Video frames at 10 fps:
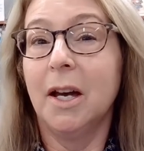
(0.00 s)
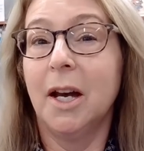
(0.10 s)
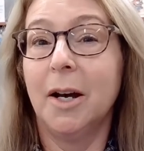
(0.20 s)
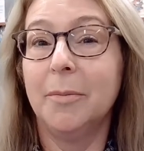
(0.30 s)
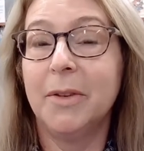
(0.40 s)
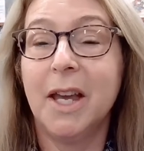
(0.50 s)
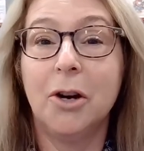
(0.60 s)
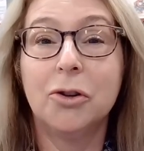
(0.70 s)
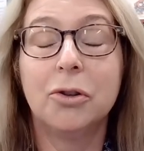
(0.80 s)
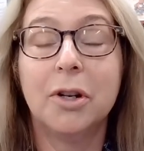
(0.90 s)
Cowgirl
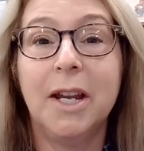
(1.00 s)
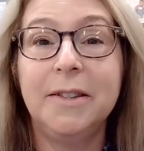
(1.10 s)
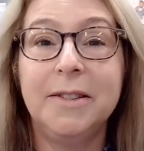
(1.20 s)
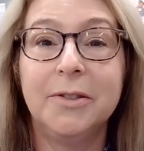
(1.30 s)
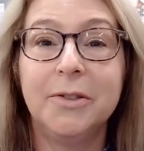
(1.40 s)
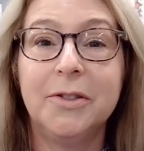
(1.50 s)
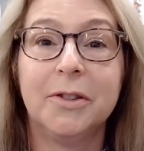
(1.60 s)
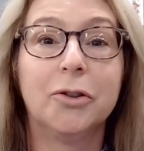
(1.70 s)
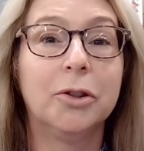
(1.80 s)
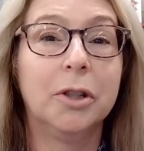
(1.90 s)
Kate series and the
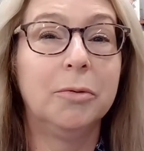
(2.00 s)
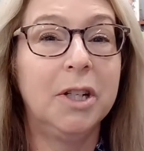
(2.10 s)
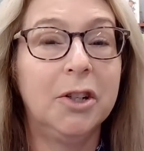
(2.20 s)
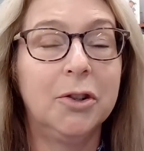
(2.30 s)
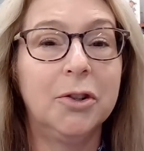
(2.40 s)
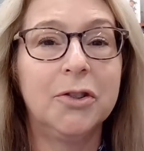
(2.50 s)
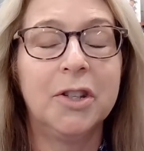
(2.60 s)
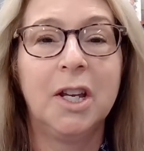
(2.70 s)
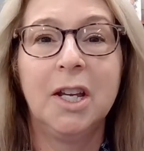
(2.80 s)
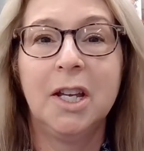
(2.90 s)
Early Readers,
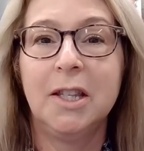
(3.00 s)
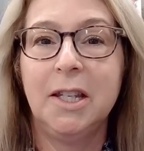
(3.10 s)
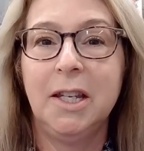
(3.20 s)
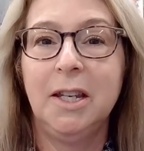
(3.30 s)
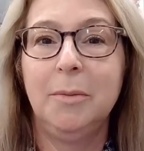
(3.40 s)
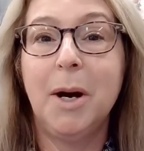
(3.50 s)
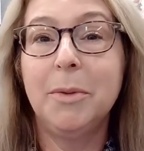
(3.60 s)
the Puppy Play